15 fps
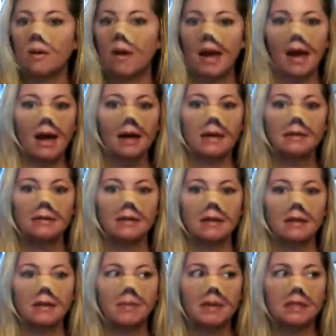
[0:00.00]
had
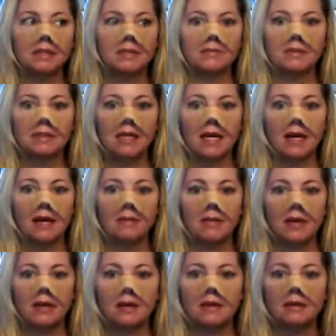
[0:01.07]
a piece of
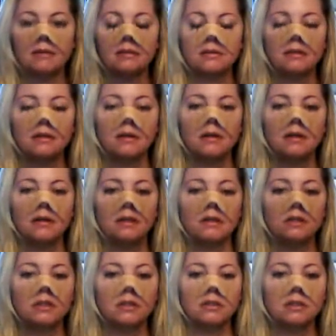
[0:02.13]
salmon,
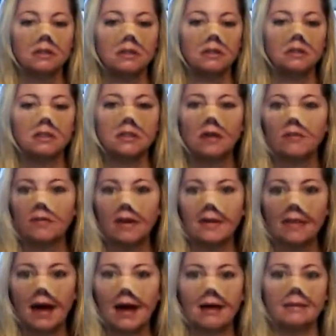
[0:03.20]
just stuff
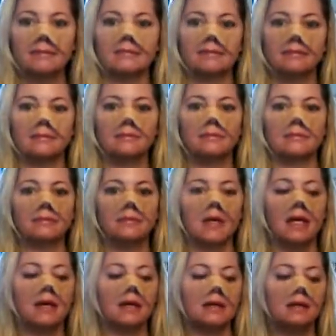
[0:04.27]
like that.
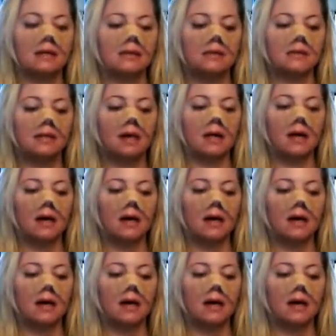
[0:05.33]
And